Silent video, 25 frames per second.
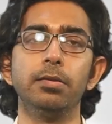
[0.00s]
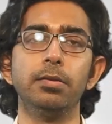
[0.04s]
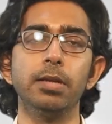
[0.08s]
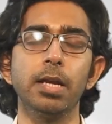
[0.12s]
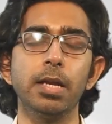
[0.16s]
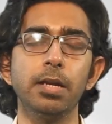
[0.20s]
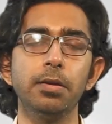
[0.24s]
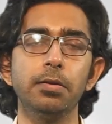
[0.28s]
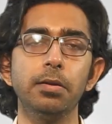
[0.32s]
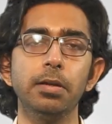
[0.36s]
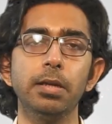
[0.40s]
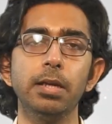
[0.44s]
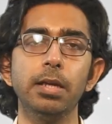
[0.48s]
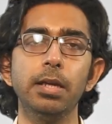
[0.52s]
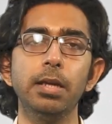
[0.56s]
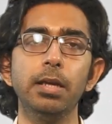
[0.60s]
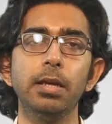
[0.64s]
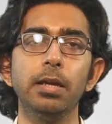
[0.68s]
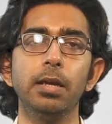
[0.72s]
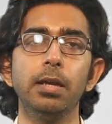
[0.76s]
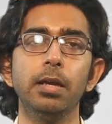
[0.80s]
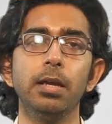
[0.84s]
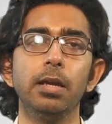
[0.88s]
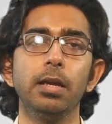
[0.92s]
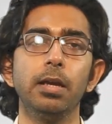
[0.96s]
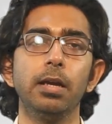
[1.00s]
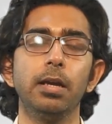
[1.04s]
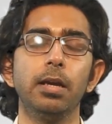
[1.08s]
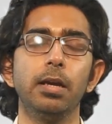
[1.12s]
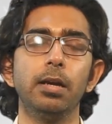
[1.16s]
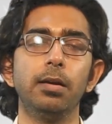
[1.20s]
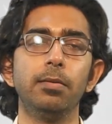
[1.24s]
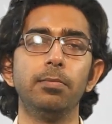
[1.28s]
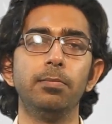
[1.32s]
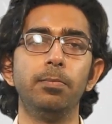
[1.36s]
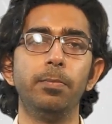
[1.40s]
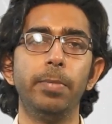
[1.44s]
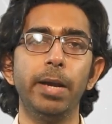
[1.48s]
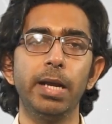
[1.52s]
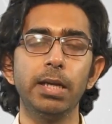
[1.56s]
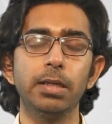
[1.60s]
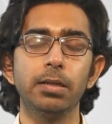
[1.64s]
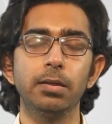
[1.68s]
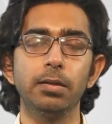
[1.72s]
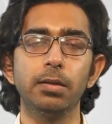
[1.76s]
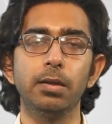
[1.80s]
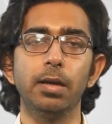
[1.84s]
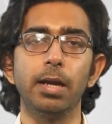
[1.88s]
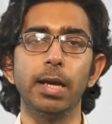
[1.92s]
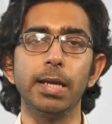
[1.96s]
generally a
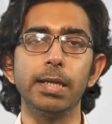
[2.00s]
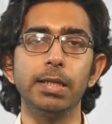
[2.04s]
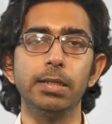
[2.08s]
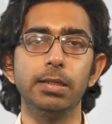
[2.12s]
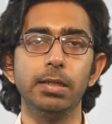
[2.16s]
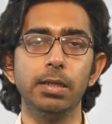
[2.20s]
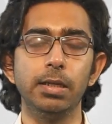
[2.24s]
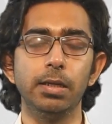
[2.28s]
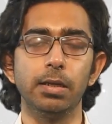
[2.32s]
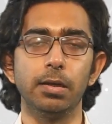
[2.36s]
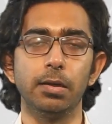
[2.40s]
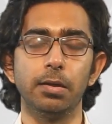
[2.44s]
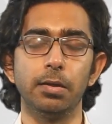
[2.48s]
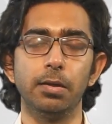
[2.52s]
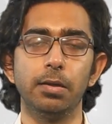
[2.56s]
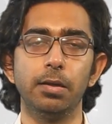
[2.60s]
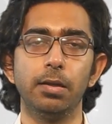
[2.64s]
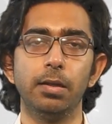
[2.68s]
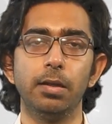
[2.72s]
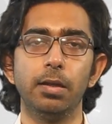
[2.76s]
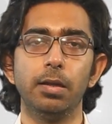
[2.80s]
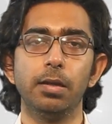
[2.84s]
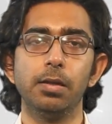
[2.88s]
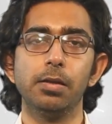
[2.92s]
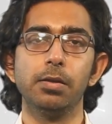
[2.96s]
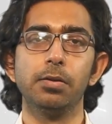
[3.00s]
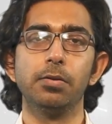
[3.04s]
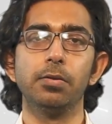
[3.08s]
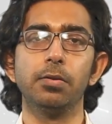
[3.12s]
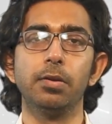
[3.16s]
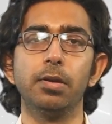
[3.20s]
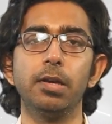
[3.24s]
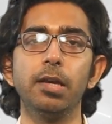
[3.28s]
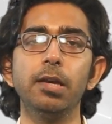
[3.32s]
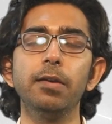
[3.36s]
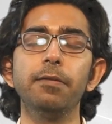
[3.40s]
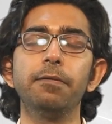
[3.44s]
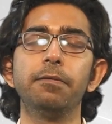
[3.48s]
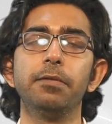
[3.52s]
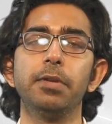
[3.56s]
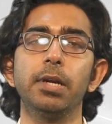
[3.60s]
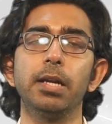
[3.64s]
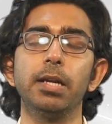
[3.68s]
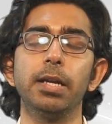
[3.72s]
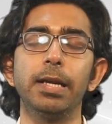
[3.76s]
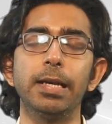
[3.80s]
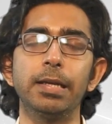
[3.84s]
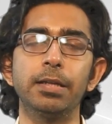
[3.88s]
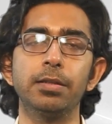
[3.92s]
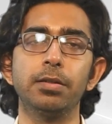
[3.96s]
better idea to give
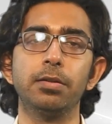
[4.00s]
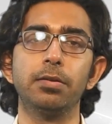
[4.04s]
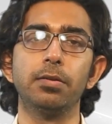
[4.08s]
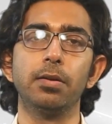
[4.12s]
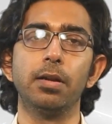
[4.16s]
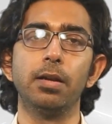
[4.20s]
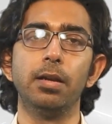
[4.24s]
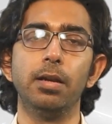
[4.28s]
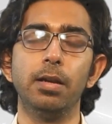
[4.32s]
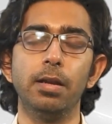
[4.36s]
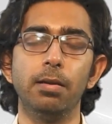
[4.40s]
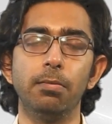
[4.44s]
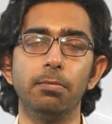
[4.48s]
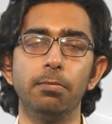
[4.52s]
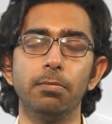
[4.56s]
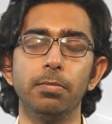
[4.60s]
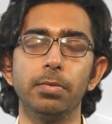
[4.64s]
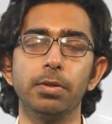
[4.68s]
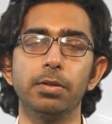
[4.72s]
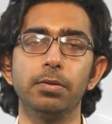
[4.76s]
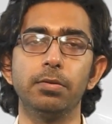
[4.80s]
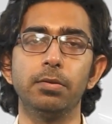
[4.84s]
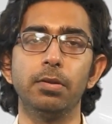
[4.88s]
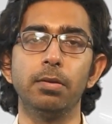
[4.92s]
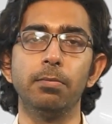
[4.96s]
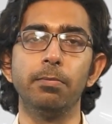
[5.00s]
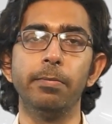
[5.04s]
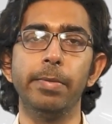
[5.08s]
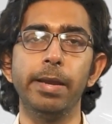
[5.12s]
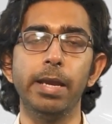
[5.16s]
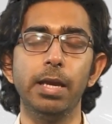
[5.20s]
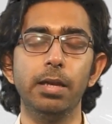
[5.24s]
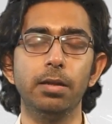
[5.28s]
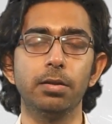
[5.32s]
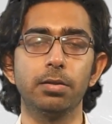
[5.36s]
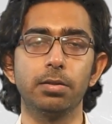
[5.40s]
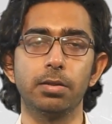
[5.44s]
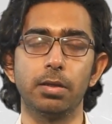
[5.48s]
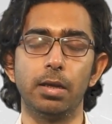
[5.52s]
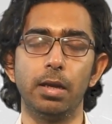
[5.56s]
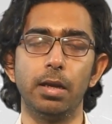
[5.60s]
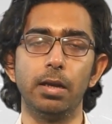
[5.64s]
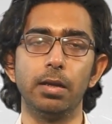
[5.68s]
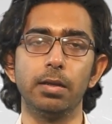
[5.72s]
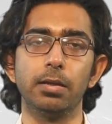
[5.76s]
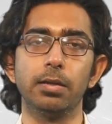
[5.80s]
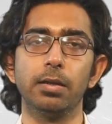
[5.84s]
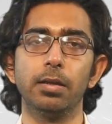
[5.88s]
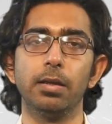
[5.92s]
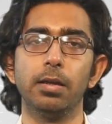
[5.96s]
that extra limb to the male
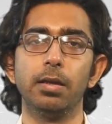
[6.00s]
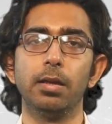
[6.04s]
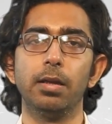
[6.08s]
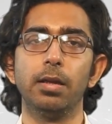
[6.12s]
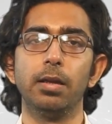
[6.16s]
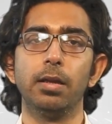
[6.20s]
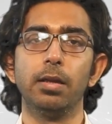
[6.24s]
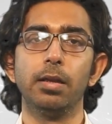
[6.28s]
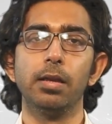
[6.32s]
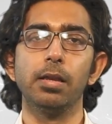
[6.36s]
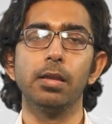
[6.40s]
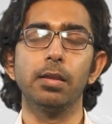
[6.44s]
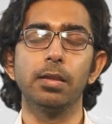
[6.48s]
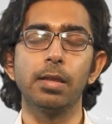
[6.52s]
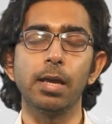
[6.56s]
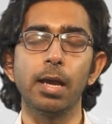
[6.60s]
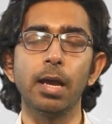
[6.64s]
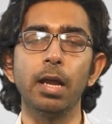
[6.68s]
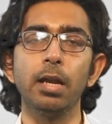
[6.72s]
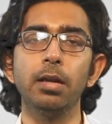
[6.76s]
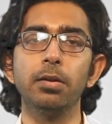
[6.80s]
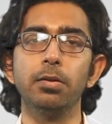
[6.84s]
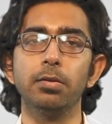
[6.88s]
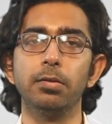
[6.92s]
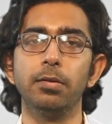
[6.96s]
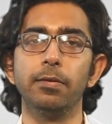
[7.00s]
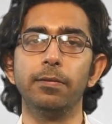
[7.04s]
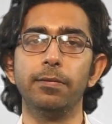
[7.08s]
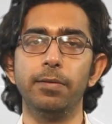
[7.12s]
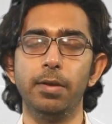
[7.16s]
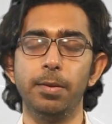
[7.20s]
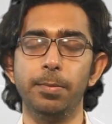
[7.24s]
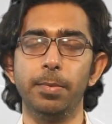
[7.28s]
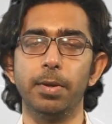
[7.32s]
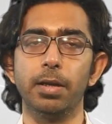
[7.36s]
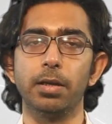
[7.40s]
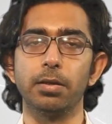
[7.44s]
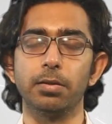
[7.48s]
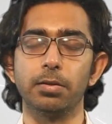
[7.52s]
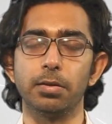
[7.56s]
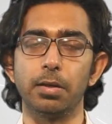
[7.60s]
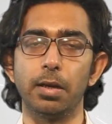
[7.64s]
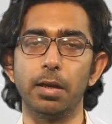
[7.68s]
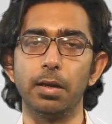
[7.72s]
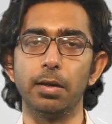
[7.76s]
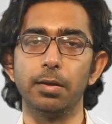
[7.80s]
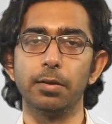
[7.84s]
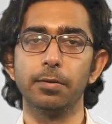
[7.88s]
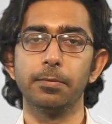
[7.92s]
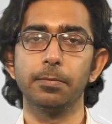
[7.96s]
child than to the female
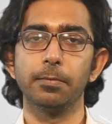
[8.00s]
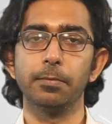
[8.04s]
child.